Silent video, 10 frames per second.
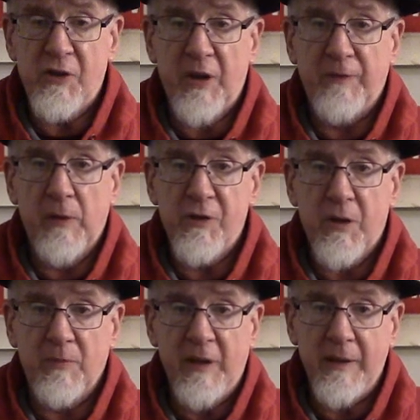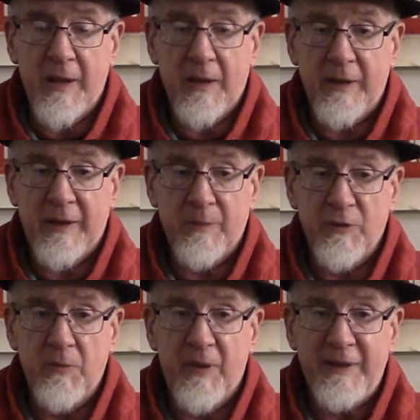stuff that was completely
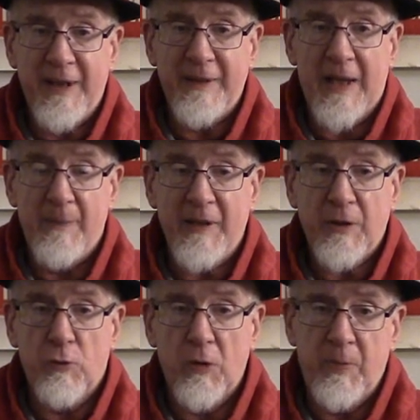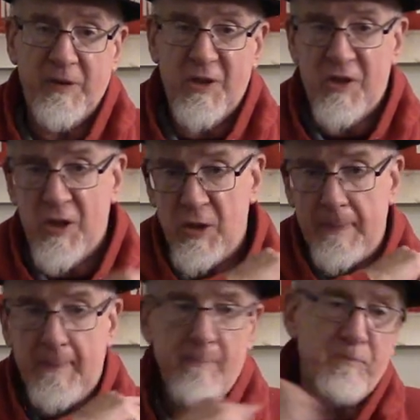collectible, but then they made the corporate
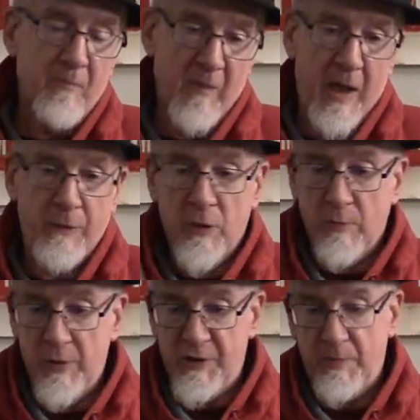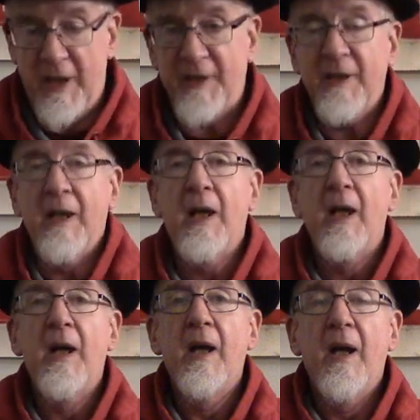decision and no more smut.
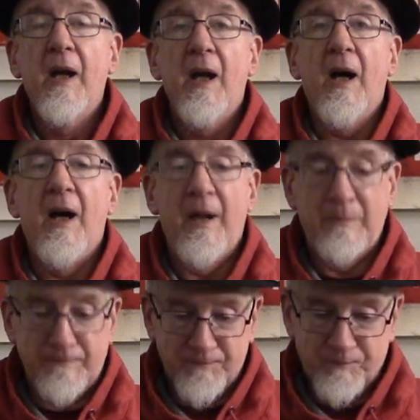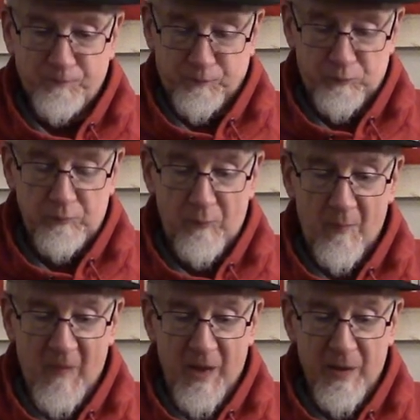Um,
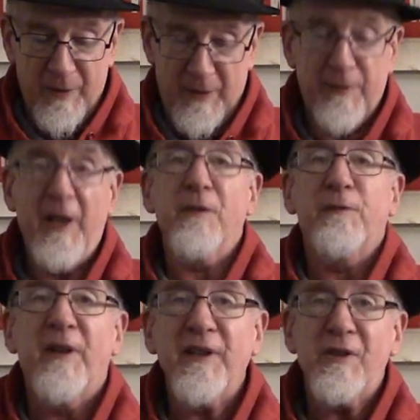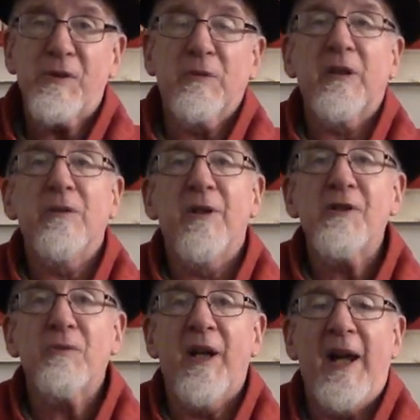another funny story
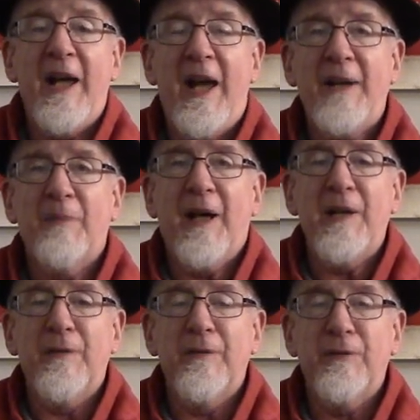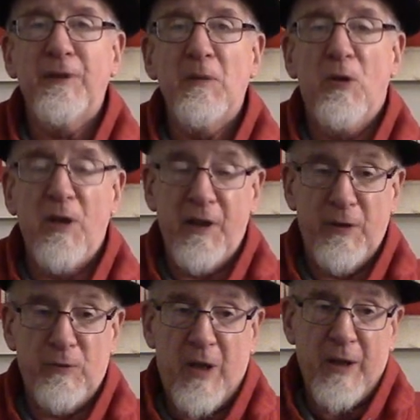was when I had my flea market
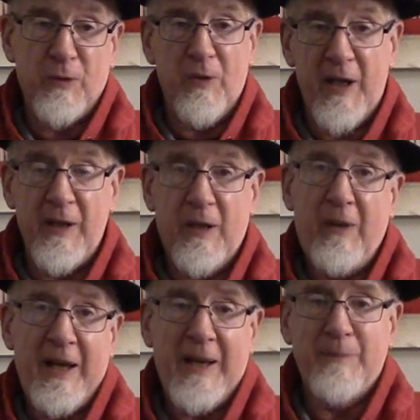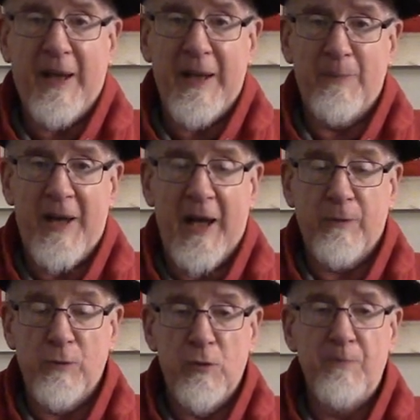in Rockaway, you know, I had my
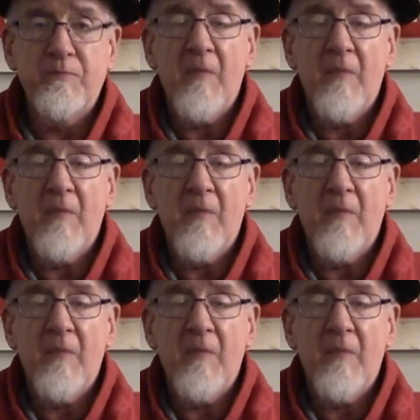back room.